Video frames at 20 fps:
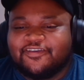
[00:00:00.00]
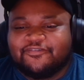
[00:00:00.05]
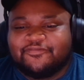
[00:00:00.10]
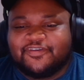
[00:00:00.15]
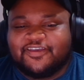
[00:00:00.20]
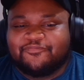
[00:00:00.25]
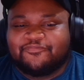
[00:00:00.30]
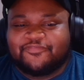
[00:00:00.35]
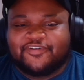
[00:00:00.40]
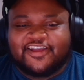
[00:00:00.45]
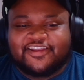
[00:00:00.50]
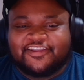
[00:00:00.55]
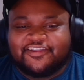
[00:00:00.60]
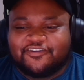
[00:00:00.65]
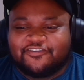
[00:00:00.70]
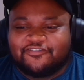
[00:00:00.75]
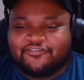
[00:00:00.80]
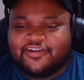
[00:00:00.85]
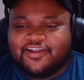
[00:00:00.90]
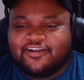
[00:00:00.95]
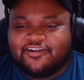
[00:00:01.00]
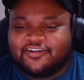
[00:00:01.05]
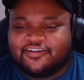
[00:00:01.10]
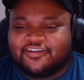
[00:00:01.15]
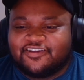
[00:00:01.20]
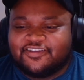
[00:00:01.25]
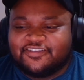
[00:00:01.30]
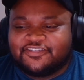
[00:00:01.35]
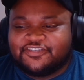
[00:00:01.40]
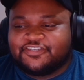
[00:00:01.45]
And Brandon Herrera,
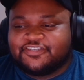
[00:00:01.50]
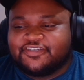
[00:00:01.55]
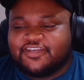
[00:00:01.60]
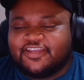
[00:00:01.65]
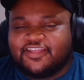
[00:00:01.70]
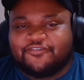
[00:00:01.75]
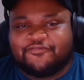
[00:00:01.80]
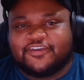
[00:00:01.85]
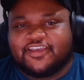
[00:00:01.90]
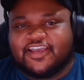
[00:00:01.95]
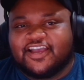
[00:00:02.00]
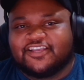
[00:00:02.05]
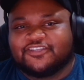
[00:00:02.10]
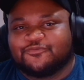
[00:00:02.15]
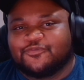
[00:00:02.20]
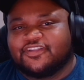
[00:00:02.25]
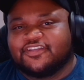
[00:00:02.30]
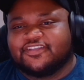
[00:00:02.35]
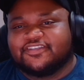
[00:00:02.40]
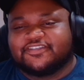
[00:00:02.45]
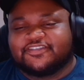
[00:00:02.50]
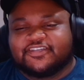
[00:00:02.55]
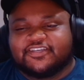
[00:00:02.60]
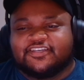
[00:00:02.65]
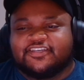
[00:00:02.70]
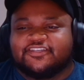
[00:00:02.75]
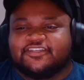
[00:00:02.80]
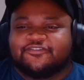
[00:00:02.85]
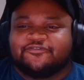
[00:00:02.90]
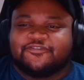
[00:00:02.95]
good shit. If you guys want to
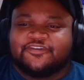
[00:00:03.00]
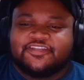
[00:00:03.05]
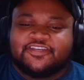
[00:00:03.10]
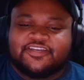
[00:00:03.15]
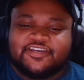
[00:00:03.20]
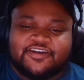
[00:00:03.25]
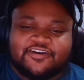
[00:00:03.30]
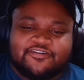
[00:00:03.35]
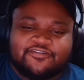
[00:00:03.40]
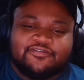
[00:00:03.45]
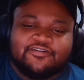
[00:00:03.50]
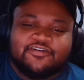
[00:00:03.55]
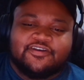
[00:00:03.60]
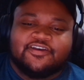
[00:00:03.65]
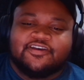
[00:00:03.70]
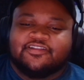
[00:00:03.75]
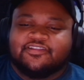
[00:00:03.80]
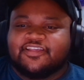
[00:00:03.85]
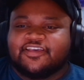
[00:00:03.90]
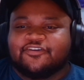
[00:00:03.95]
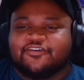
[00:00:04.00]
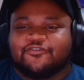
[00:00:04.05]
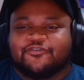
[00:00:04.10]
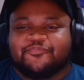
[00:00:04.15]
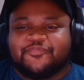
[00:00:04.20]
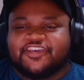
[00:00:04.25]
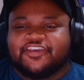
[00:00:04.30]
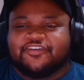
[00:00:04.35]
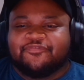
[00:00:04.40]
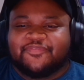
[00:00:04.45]
see his video, link will
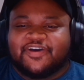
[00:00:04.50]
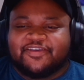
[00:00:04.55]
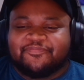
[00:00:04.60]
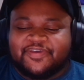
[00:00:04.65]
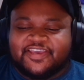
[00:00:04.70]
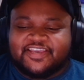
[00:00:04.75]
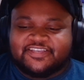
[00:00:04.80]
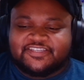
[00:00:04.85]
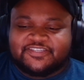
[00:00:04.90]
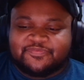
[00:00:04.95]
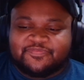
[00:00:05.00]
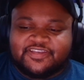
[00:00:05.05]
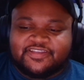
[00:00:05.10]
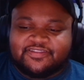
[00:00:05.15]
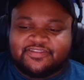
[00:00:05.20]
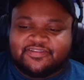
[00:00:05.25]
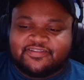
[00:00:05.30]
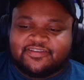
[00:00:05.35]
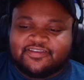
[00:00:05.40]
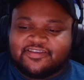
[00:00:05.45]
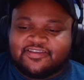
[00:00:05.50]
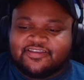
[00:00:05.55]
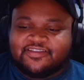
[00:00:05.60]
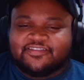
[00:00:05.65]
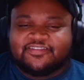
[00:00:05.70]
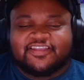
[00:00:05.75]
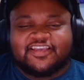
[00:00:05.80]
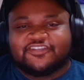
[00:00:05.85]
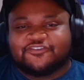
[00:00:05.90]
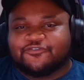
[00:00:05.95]
be in my basement.
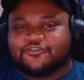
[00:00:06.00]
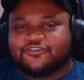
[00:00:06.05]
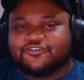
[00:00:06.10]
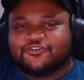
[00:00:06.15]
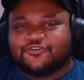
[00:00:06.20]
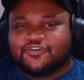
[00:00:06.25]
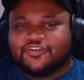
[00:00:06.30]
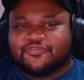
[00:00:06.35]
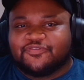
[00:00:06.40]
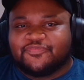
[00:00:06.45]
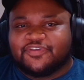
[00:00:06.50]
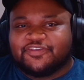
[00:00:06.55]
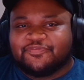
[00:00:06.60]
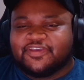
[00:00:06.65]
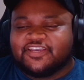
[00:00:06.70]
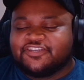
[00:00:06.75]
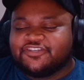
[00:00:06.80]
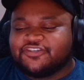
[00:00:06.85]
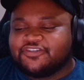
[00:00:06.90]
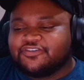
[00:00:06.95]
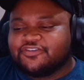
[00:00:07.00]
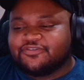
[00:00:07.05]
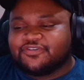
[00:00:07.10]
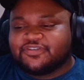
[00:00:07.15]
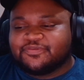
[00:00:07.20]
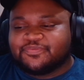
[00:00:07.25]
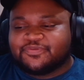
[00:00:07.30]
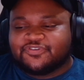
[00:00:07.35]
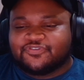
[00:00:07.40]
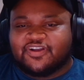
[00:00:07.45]
Thanks for joining me. Make sure you
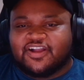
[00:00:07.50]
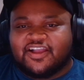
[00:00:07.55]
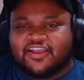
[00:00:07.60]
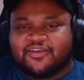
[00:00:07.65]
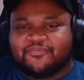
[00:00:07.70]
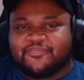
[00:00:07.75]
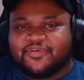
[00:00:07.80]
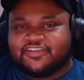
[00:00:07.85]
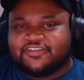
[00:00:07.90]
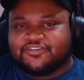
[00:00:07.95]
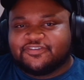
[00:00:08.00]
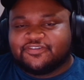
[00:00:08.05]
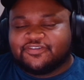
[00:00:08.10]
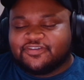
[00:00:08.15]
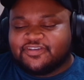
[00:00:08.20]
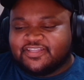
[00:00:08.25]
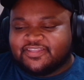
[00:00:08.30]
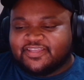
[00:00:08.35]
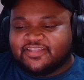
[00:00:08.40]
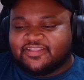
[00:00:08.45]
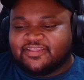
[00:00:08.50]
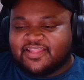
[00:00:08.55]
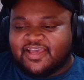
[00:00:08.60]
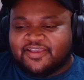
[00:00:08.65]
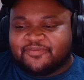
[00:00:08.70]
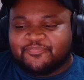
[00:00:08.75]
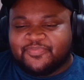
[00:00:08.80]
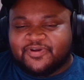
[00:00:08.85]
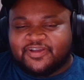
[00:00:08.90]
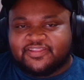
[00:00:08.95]
subscribe. Make sure you hit the
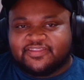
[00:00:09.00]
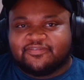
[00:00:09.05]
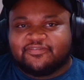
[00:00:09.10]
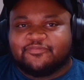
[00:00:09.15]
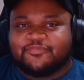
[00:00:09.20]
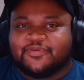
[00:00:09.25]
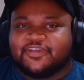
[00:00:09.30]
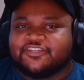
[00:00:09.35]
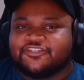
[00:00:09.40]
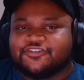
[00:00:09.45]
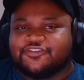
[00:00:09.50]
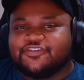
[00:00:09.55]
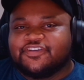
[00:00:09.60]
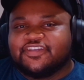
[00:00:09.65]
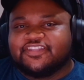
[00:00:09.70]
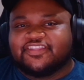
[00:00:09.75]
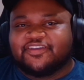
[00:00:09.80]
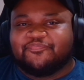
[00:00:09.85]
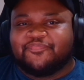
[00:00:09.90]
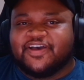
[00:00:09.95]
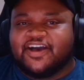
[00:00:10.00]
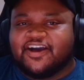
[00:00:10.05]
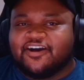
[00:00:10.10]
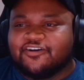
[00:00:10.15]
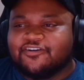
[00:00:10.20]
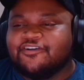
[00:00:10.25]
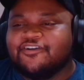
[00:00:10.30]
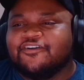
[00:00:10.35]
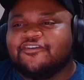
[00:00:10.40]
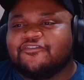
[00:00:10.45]
like button. Make sure you hit the
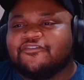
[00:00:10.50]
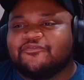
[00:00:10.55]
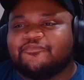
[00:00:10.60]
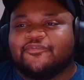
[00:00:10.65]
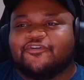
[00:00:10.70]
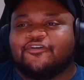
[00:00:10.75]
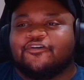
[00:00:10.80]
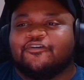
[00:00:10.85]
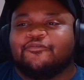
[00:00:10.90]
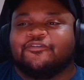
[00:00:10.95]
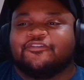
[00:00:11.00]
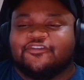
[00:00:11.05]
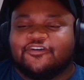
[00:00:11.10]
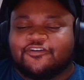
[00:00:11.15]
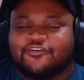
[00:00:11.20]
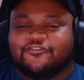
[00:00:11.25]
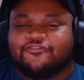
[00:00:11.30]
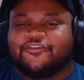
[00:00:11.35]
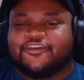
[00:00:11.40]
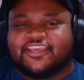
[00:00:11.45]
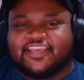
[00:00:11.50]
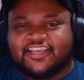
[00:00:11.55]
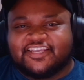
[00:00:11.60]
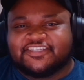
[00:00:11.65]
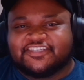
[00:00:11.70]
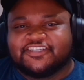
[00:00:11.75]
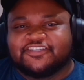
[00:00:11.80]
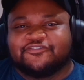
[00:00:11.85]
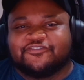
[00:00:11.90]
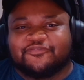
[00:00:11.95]
bell for more
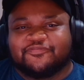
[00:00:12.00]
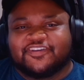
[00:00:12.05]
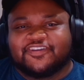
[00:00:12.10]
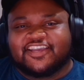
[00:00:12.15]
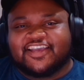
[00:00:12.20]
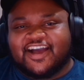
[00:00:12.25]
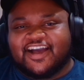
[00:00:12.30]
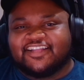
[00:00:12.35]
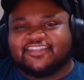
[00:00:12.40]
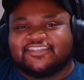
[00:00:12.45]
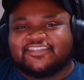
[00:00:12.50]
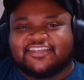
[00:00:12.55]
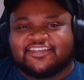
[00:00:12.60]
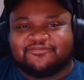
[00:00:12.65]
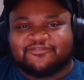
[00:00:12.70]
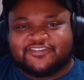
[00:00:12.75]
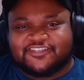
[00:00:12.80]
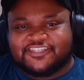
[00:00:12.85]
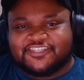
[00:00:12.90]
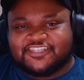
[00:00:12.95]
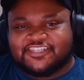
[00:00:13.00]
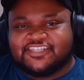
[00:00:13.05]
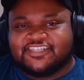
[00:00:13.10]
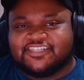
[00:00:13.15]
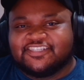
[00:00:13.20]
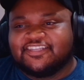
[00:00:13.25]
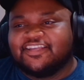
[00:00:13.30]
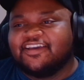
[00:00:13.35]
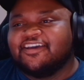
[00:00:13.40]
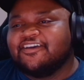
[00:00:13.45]
notifications from the content
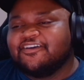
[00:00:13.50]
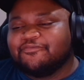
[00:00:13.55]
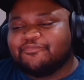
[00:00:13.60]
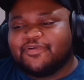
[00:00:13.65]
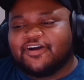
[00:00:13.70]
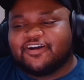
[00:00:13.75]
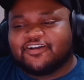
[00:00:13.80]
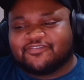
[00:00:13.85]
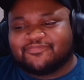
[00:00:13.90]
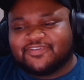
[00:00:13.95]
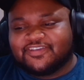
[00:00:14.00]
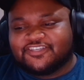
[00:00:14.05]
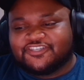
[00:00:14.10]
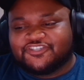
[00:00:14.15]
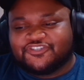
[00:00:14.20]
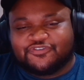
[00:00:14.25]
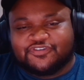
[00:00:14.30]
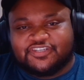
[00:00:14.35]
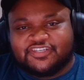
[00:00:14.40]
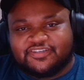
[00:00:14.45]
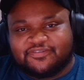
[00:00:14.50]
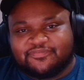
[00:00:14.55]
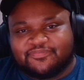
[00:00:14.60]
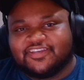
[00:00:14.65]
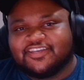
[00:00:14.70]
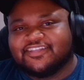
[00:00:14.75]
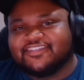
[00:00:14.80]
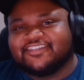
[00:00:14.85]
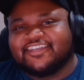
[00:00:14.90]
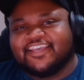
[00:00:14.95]
machine, MalcolmXtreme.
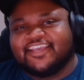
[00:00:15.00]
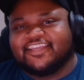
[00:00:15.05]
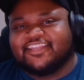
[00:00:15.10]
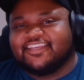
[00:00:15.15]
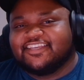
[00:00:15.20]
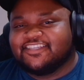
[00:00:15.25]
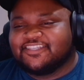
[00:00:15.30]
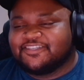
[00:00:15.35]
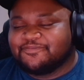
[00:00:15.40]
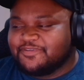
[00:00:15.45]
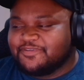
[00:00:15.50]
Take it easy,